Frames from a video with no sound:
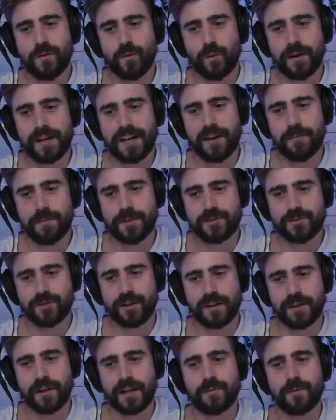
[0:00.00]
We have been
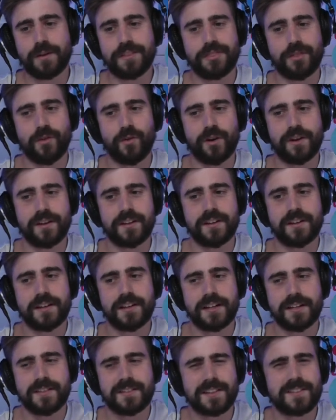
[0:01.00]
trying, like, we thought,
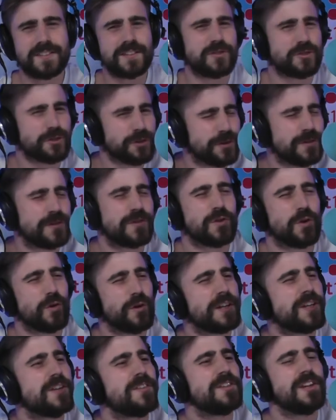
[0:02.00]
Who is this we? a true
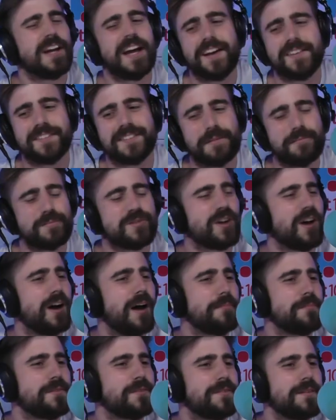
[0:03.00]
story? Because you know how
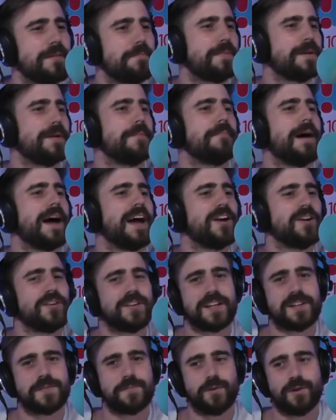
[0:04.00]
sometimes a bit of mayo
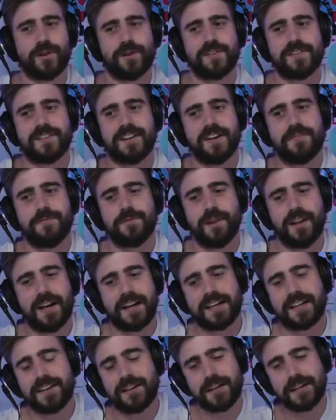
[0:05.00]
gets put on stuff. We're
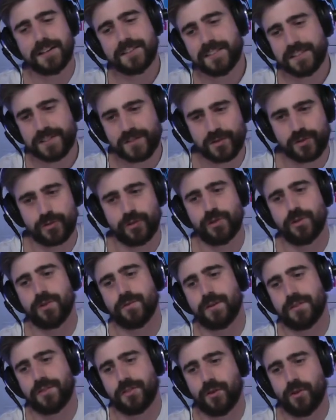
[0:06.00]
like, is this true?
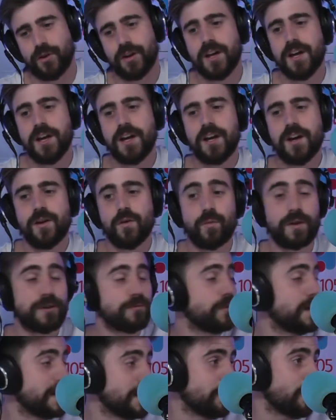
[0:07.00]
We mm. thought we'd
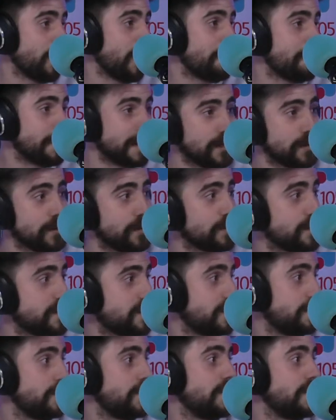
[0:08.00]
ring Rob
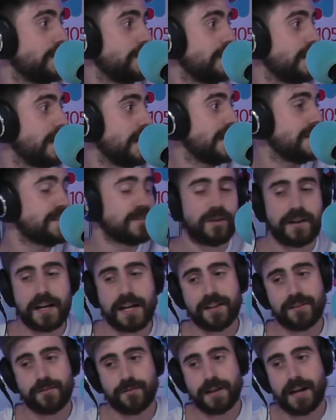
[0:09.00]
Mills. He's not
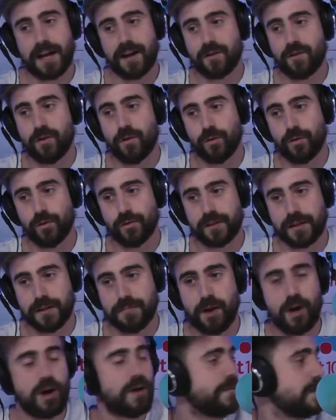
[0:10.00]
answering our calls at the
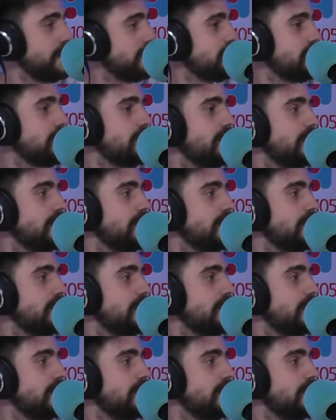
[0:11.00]
moment.